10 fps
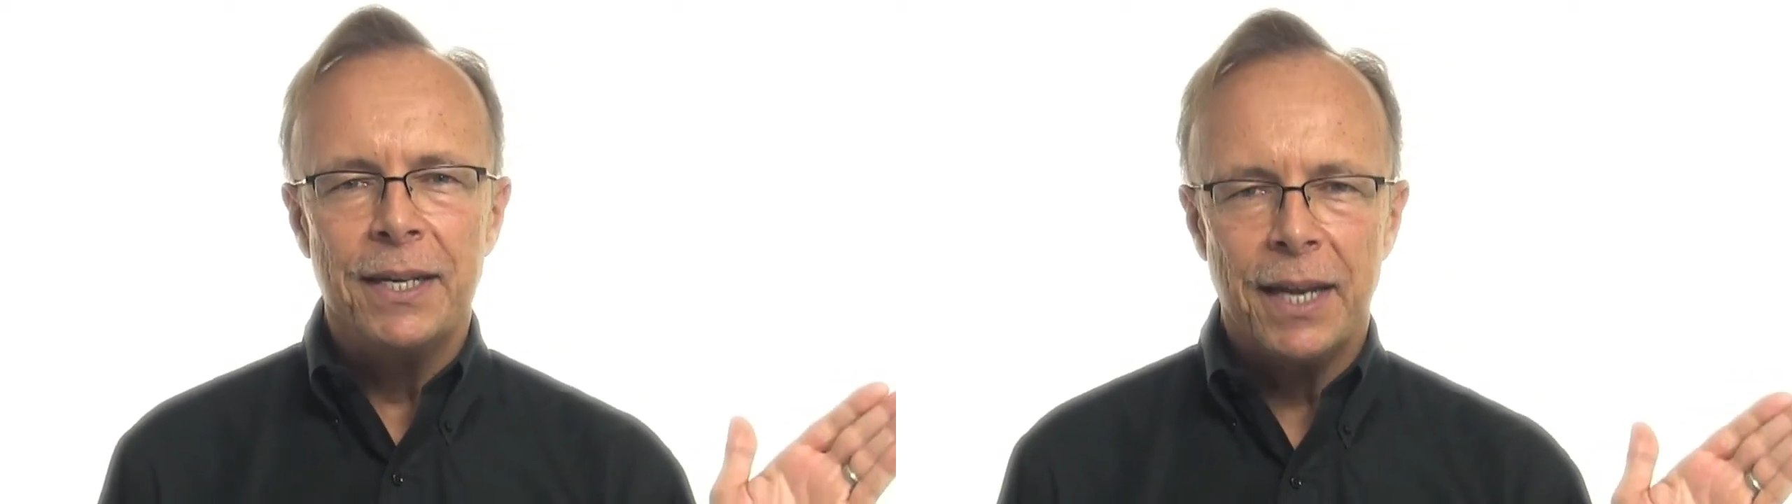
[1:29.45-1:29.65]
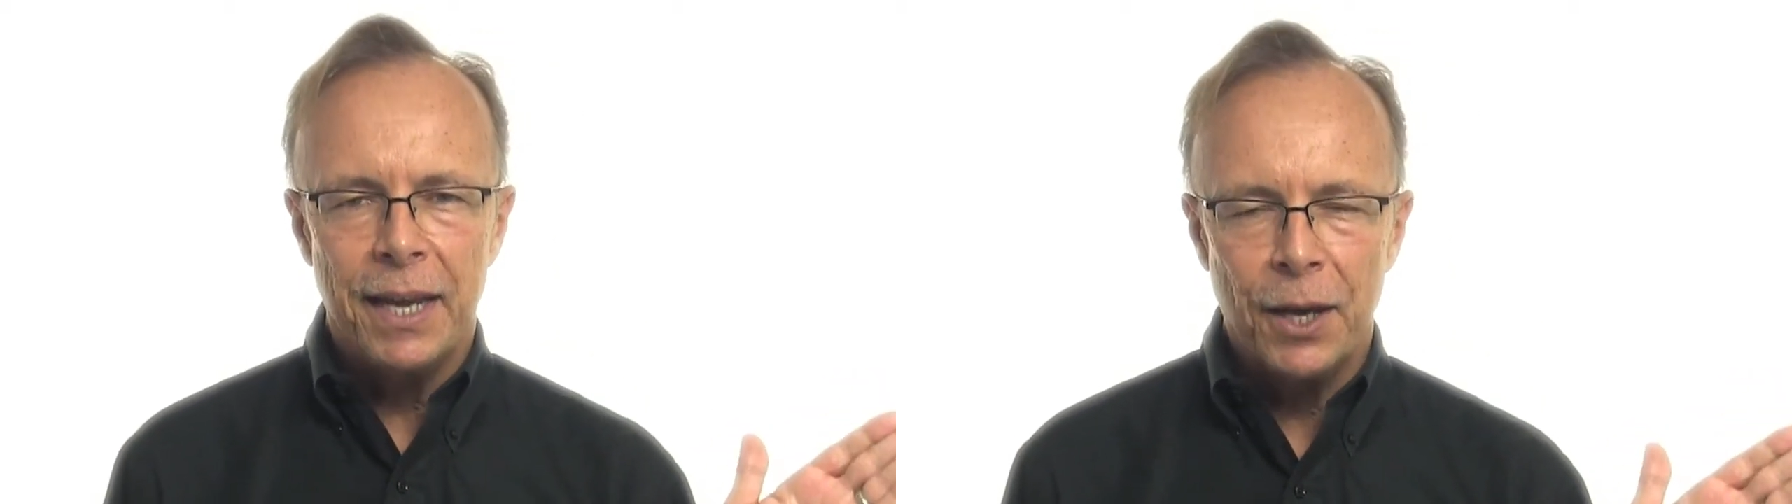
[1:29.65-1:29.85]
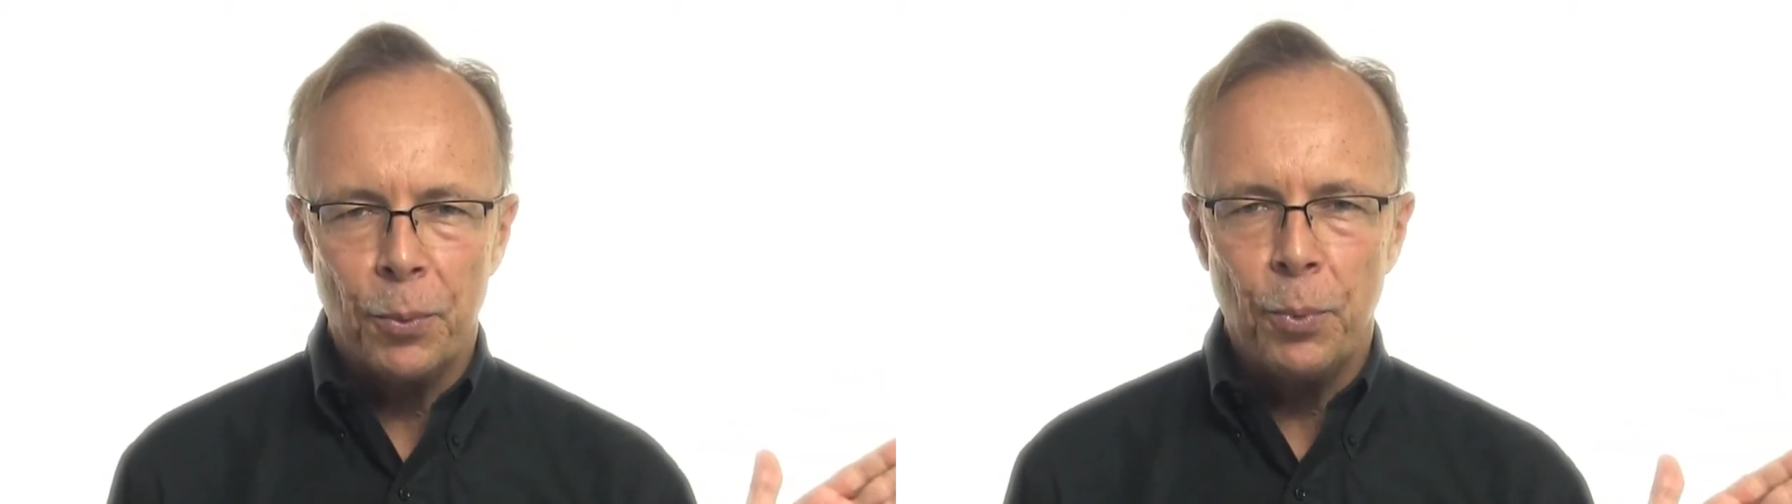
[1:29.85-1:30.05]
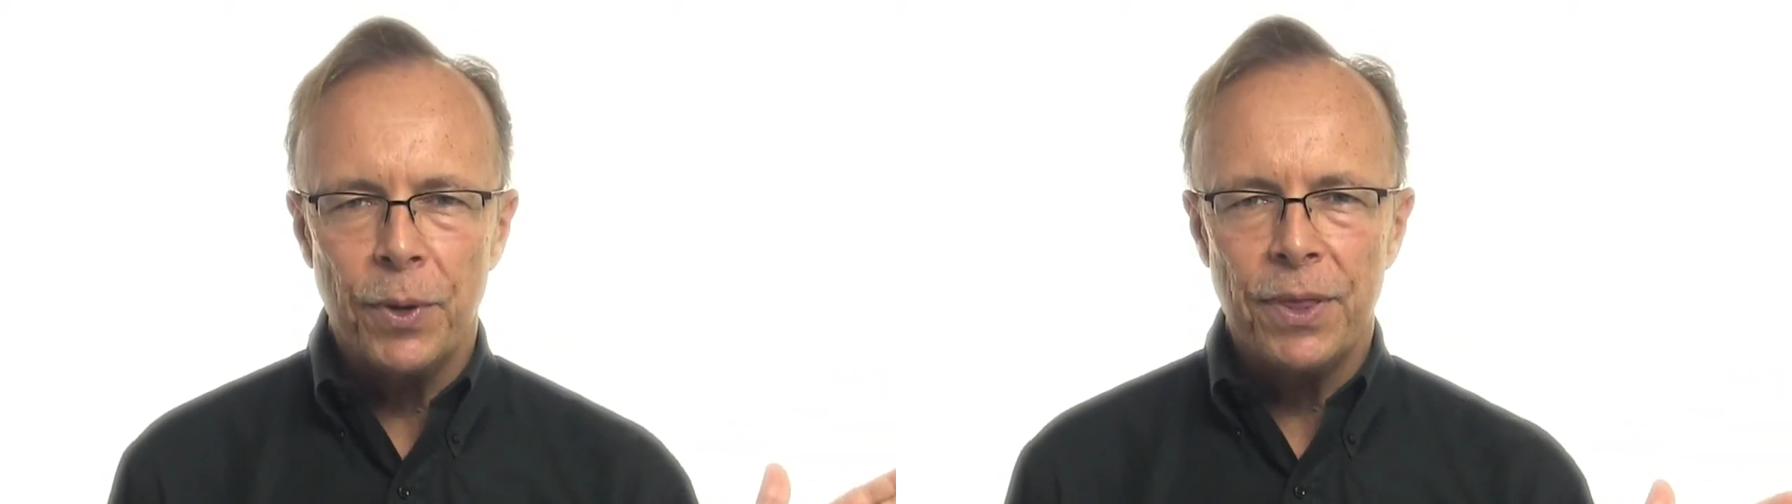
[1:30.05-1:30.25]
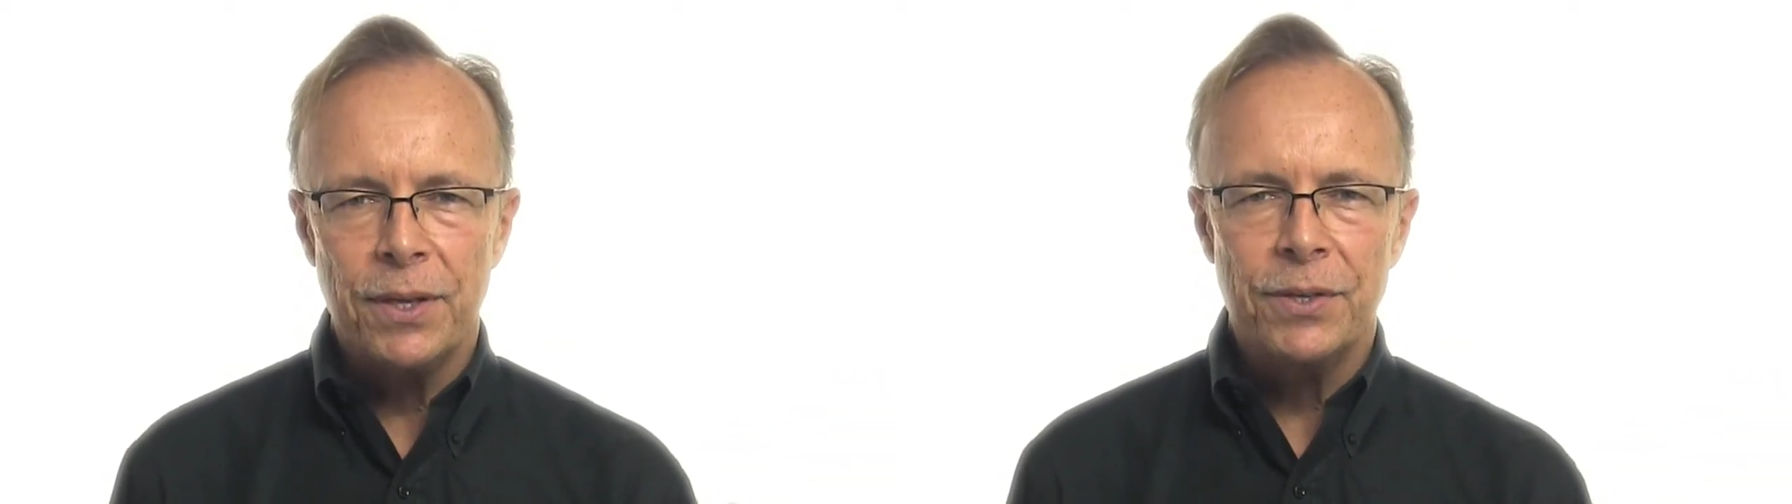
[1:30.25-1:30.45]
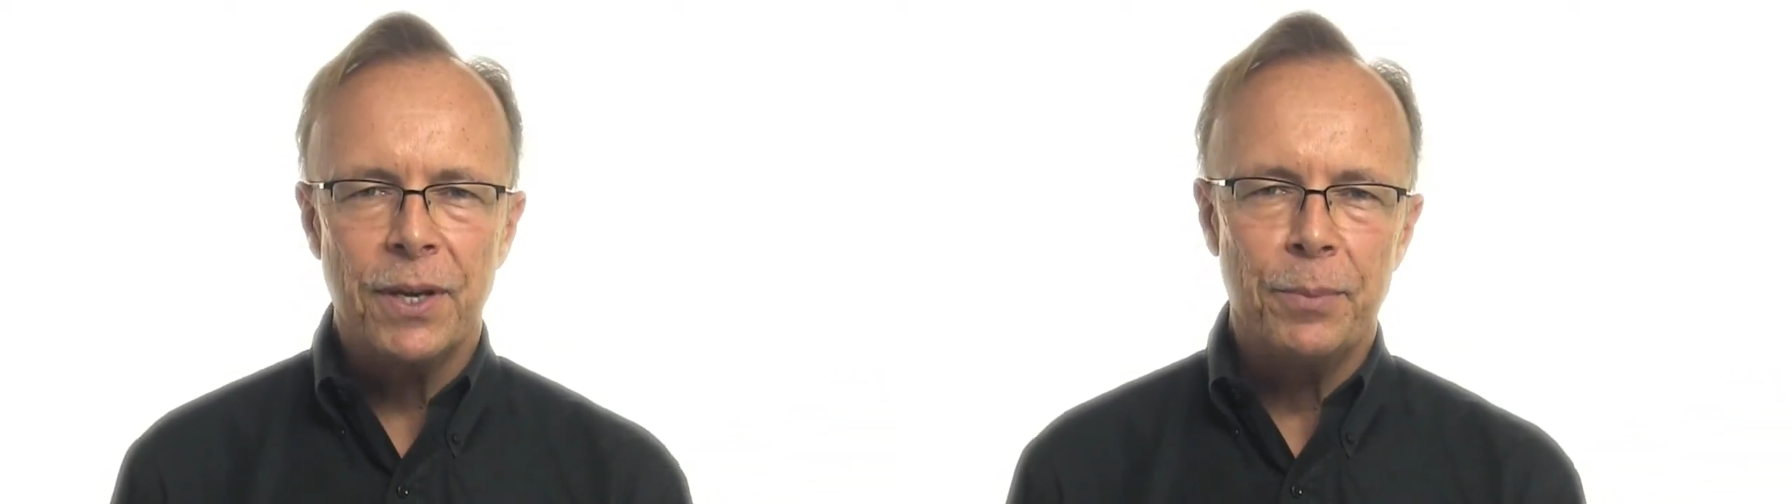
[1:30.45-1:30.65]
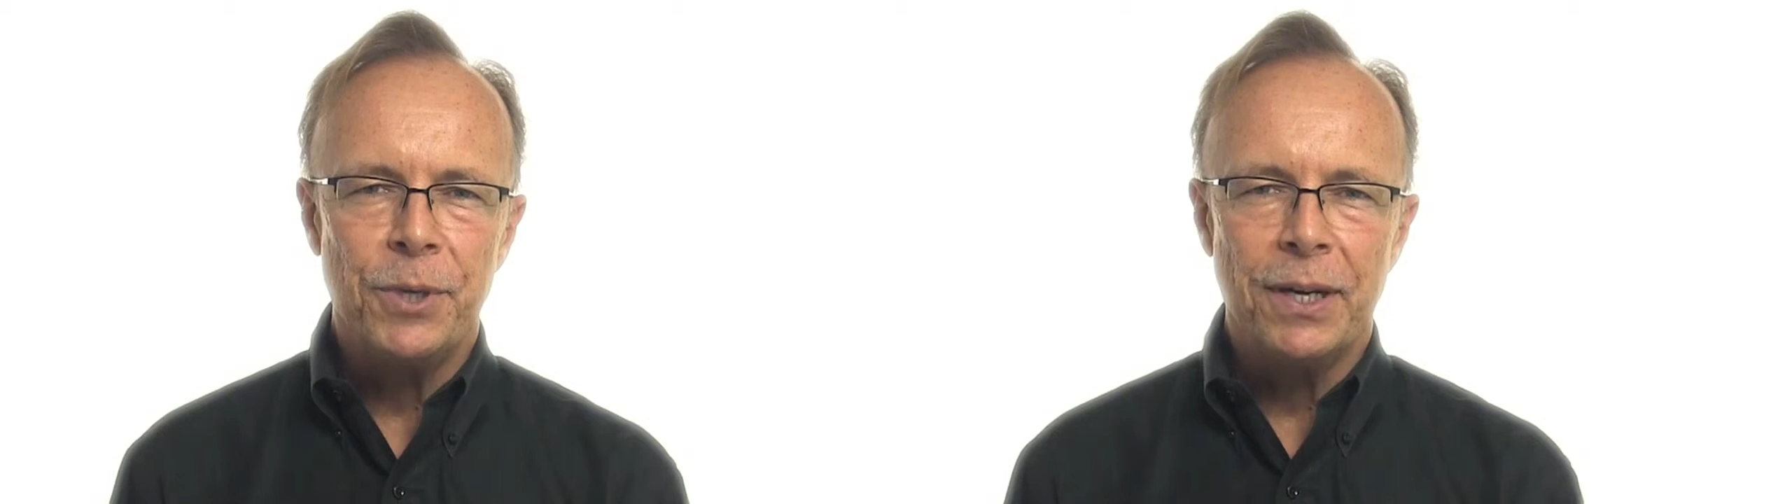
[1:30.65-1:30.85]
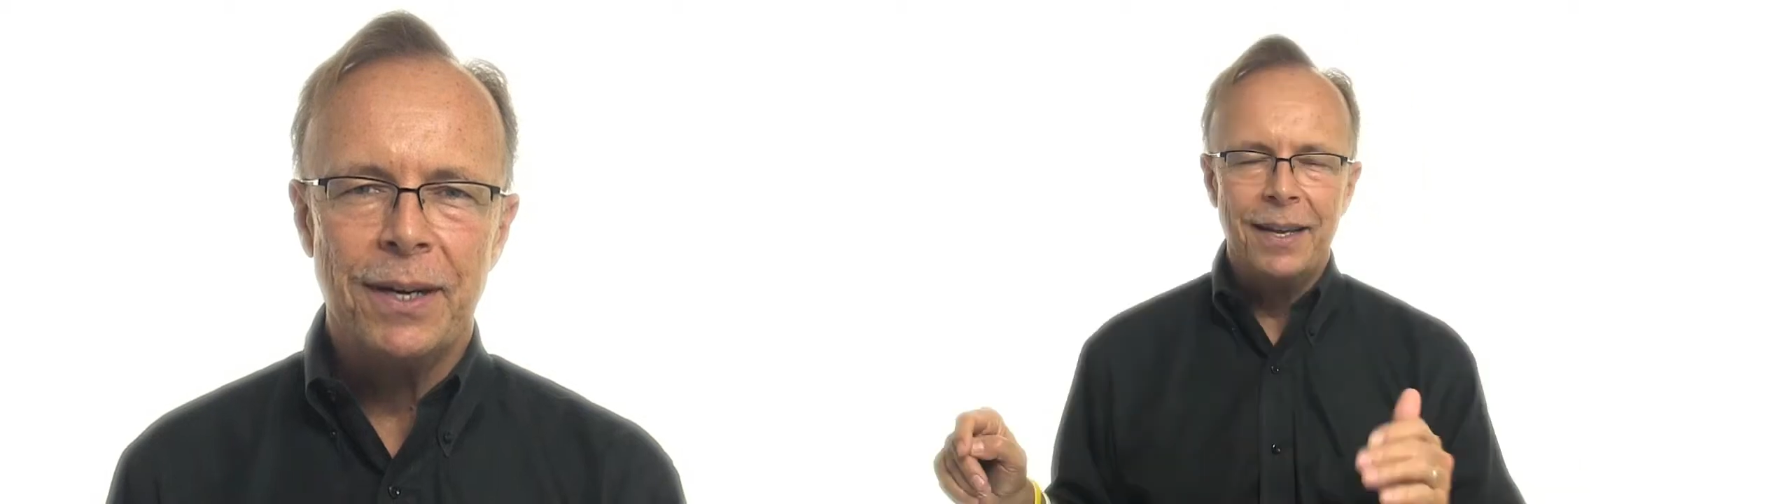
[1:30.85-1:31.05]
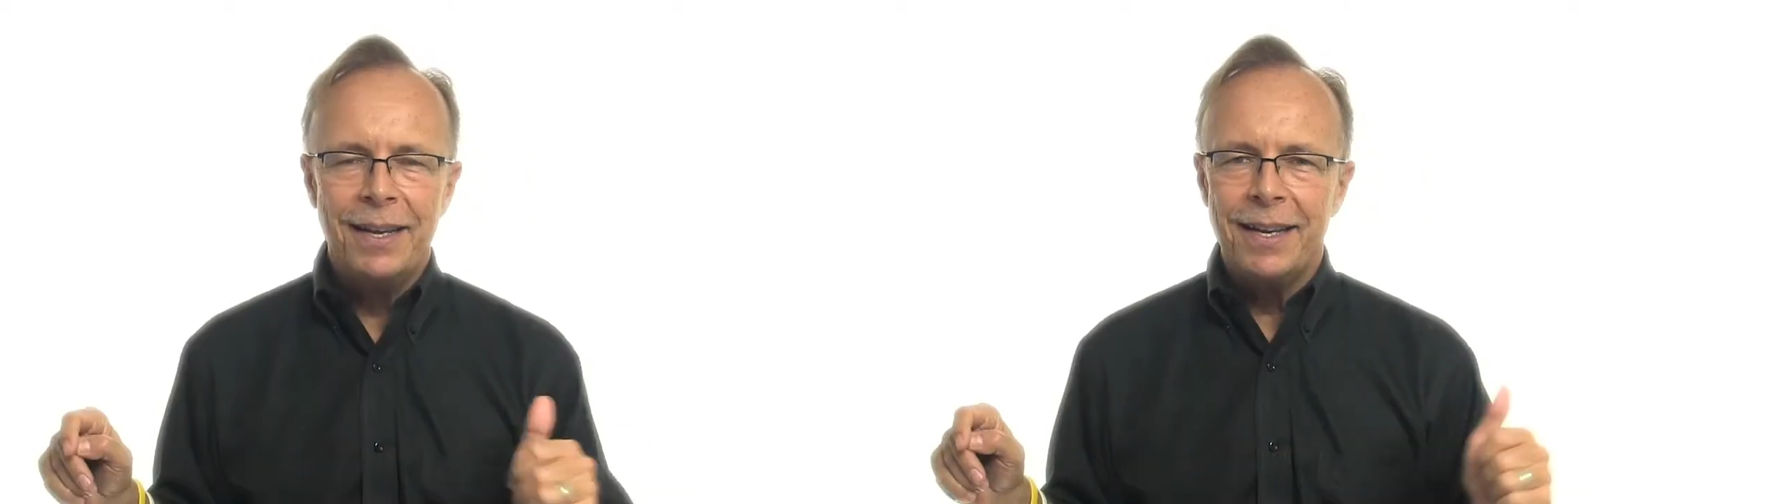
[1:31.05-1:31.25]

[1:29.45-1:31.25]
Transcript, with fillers: to help with this subject.